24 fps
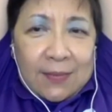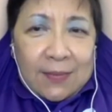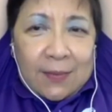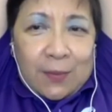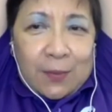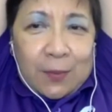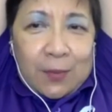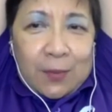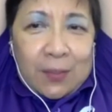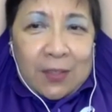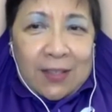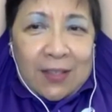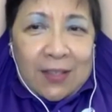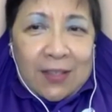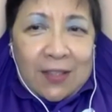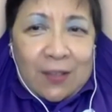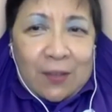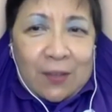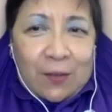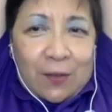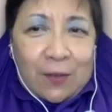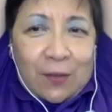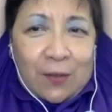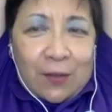
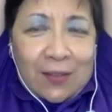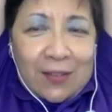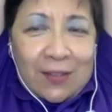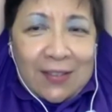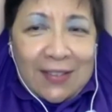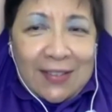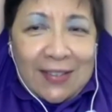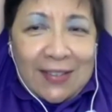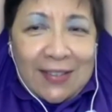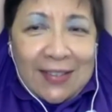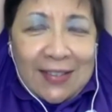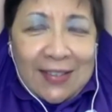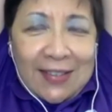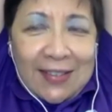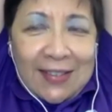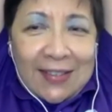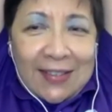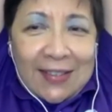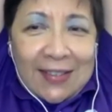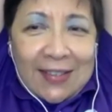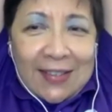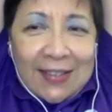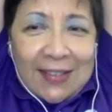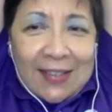Wonderful.
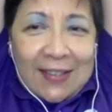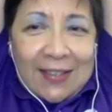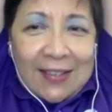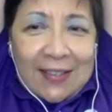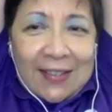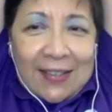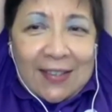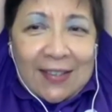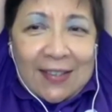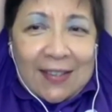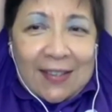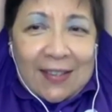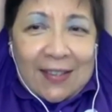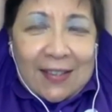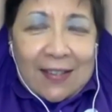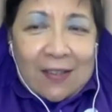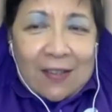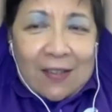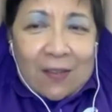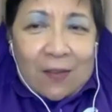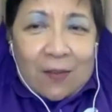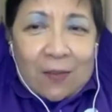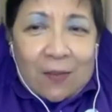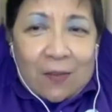And
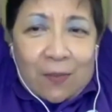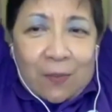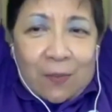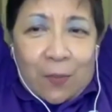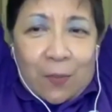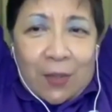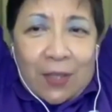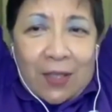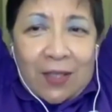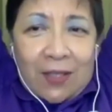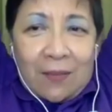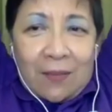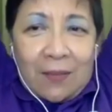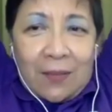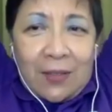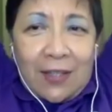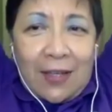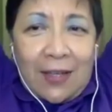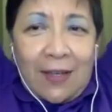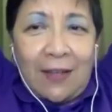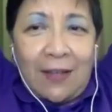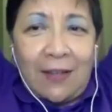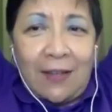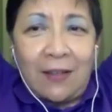now bring them
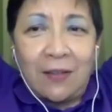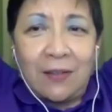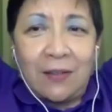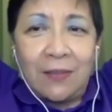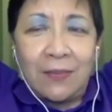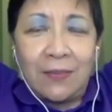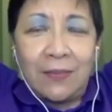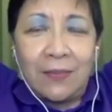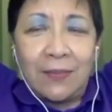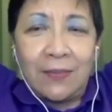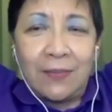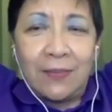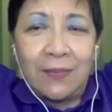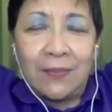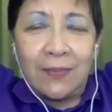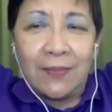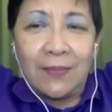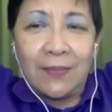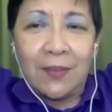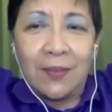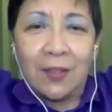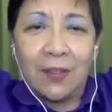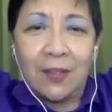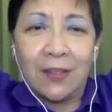down
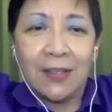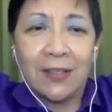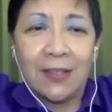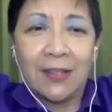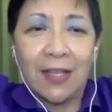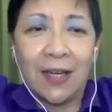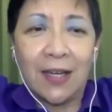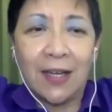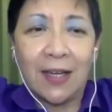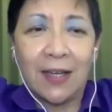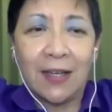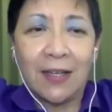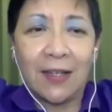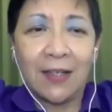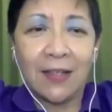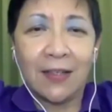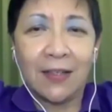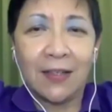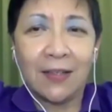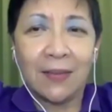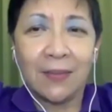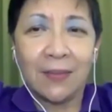to the side.